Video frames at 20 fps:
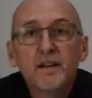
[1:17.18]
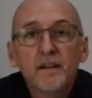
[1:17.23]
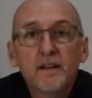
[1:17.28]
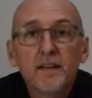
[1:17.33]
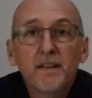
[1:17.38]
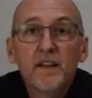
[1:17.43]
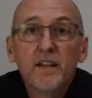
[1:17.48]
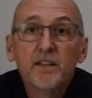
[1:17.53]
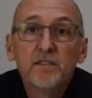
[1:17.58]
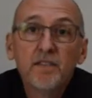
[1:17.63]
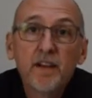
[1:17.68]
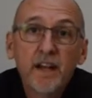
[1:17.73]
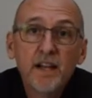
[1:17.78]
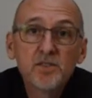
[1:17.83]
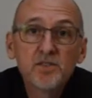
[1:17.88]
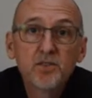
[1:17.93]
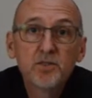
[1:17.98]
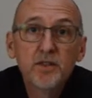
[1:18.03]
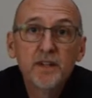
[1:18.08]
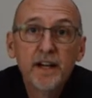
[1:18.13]
The
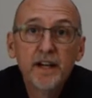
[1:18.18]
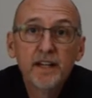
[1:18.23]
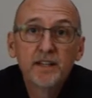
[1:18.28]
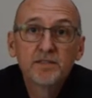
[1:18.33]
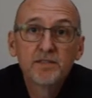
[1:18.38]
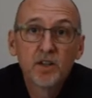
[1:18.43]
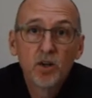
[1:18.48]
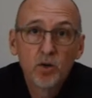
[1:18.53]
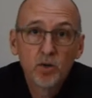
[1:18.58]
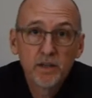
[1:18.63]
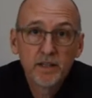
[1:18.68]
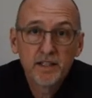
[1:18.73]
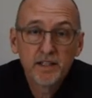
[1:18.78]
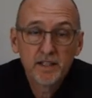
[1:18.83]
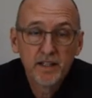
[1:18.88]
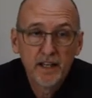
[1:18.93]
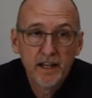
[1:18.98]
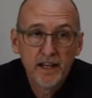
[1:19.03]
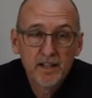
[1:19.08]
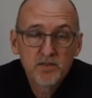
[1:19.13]
Advanced Creative Coding
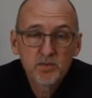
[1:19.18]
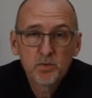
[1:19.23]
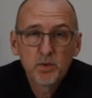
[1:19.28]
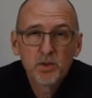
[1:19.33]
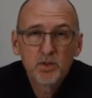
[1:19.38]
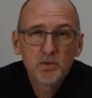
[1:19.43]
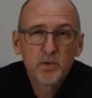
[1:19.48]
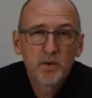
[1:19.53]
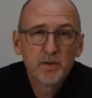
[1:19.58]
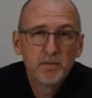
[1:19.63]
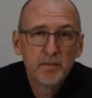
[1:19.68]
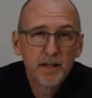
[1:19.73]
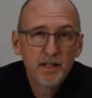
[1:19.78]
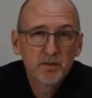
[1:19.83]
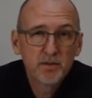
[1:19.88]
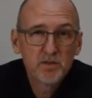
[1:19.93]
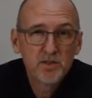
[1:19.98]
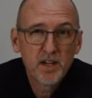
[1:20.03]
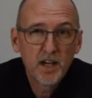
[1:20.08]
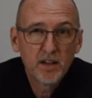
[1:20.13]
class works with
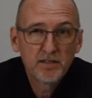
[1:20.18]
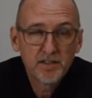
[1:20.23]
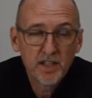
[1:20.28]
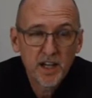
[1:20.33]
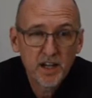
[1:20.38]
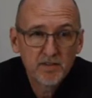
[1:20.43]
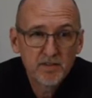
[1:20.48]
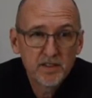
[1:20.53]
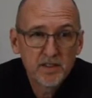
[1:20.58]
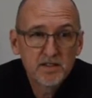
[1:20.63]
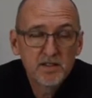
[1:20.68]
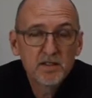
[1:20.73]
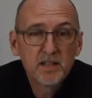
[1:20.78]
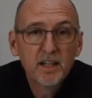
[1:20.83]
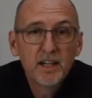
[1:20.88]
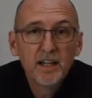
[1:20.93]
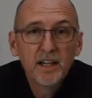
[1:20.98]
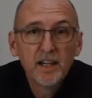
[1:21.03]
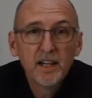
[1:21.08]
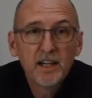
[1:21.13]
Microsoft Office,
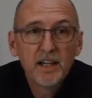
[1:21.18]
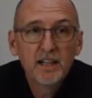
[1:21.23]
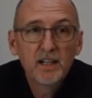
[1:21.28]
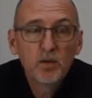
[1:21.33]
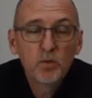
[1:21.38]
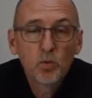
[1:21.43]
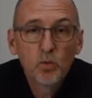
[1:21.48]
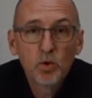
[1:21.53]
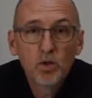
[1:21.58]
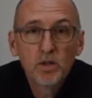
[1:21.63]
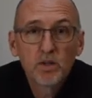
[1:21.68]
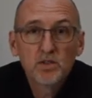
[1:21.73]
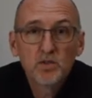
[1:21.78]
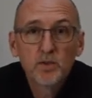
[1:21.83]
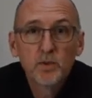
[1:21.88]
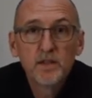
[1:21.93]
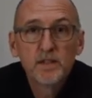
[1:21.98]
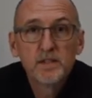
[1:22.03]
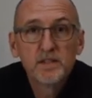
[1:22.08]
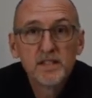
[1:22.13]
and it works
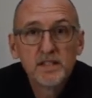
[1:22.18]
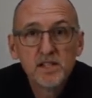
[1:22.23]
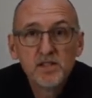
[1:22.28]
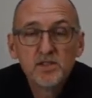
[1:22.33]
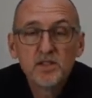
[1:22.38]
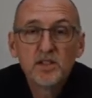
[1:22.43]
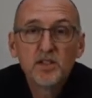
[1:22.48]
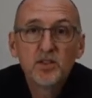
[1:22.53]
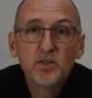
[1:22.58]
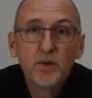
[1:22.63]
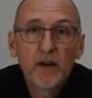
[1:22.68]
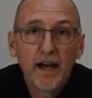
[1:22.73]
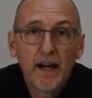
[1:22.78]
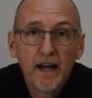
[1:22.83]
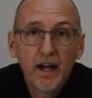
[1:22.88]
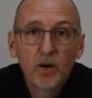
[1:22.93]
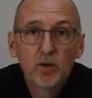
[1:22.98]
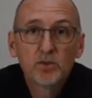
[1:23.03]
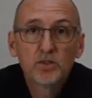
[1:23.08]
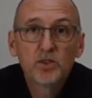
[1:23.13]
with teaching you
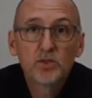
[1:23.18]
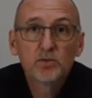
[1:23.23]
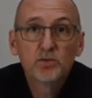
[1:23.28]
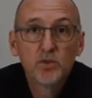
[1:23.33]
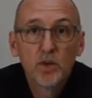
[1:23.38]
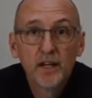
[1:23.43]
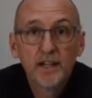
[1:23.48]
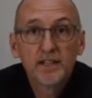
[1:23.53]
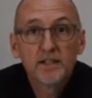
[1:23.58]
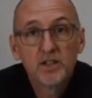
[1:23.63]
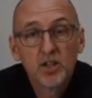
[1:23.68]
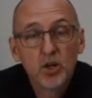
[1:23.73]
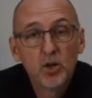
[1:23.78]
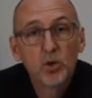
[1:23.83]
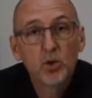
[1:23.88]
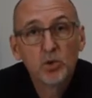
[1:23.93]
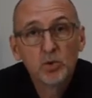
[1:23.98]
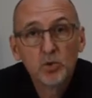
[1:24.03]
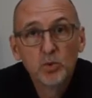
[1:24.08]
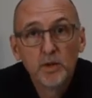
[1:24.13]
how to write
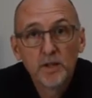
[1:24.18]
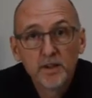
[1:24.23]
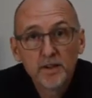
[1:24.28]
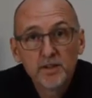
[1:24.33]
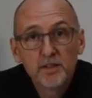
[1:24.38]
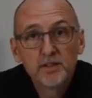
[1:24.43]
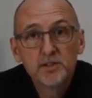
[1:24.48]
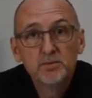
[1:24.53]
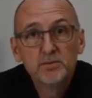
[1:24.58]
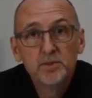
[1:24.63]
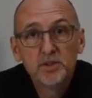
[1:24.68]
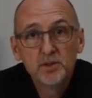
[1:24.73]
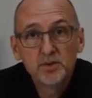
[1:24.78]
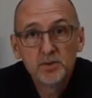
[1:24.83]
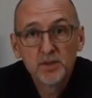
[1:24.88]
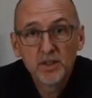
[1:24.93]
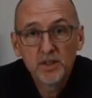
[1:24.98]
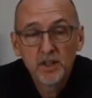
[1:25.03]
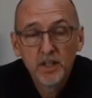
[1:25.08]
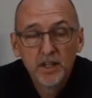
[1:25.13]
code with the
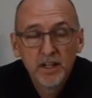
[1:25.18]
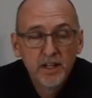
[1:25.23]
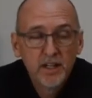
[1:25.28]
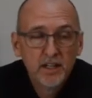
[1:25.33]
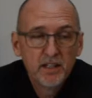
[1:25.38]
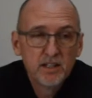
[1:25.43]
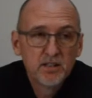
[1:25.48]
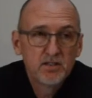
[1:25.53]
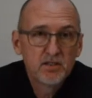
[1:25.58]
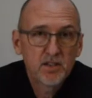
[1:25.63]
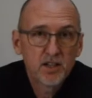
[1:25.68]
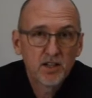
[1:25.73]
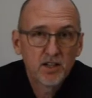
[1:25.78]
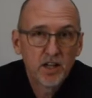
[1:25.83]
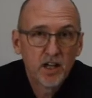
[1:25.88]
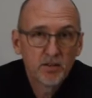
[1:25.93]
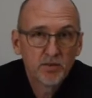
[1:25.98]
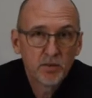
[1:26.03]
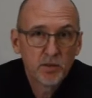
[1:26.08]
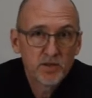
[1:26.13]
computer. You start
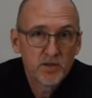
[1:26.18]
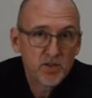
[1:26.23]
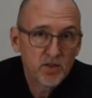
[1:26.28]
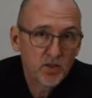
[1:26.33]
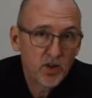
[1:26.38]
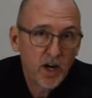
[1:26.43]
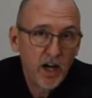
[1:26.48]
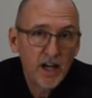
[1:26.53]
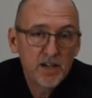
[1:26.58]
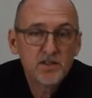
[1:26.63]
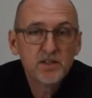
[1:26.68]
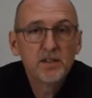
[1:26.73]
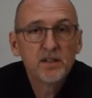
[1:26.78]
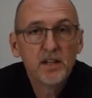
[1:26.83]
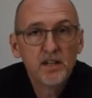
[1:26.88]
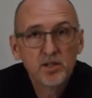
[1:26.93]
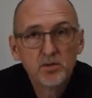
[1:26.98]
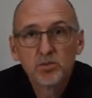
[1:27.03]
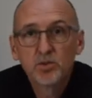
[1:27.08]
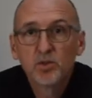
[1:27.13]
off with Scratch and
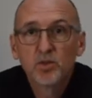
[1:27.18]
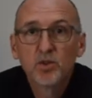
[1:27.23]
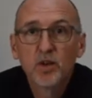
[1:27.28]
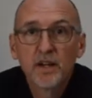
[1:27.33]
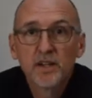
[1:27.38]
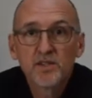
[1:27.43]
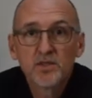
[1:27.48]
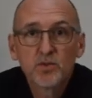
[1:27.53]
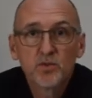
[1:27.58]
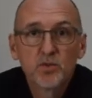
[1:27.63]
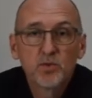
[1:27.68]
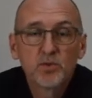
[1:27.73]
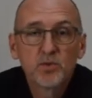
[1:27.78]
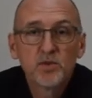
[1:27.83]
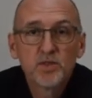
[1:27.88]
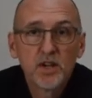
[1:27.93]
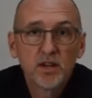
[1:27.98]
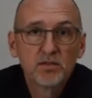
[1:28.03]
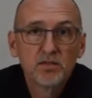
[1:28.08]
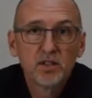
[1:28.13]
then you progress through
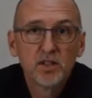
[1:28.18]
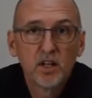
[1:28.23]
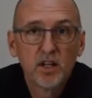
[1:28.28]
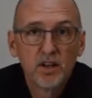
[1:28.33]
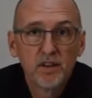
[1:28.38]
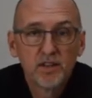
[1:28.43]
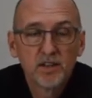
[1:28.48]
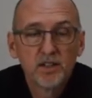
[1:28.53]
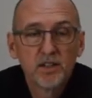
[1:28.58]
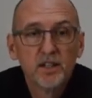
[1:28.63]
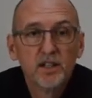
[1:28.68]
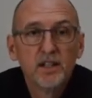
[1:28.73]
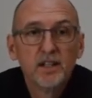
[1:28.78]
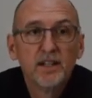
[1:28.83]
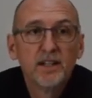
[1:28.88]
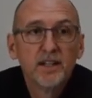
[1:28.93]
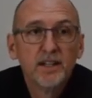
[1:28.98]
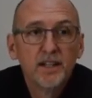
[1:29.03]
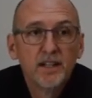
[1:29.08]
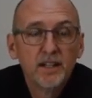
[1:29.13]
several other
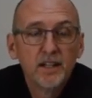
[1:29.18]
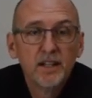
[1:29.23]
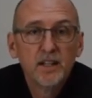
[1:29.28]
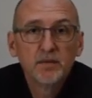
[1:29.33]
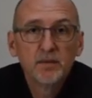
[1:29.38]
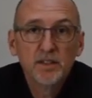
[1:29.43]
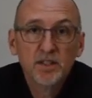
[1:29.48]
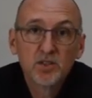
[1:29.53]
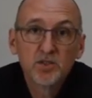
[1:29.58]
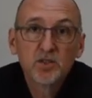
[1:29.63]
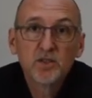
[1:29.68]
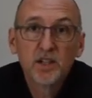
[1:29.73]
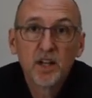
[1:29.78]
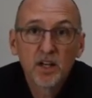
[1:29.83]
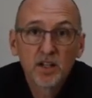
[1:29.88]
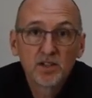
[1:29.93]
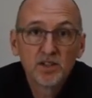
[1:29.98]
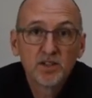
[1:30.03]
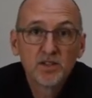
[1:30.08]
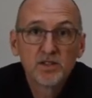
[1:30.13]

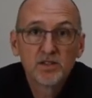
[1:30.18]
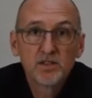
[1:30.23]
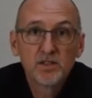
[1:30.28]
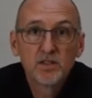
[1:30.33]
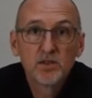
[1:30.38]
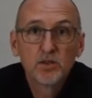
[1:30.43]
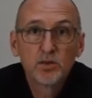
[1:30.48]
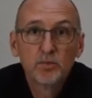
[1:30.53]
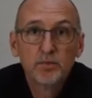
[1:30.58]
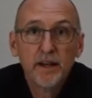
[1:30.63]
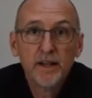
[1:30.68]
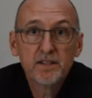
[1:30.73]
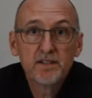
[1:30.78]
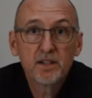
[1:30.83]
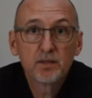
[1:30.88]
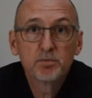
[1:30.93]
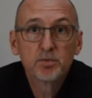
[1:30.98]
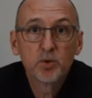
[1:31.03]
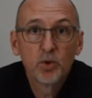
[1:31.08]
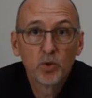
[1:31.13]
introductions to
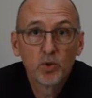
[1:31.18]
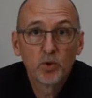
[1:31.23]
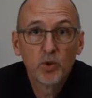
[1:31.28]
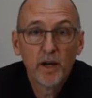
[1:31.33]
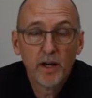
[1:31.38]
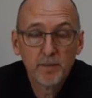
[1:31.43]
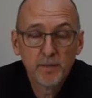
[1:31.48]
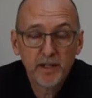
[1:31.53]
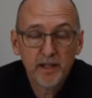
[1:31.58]
basic programming.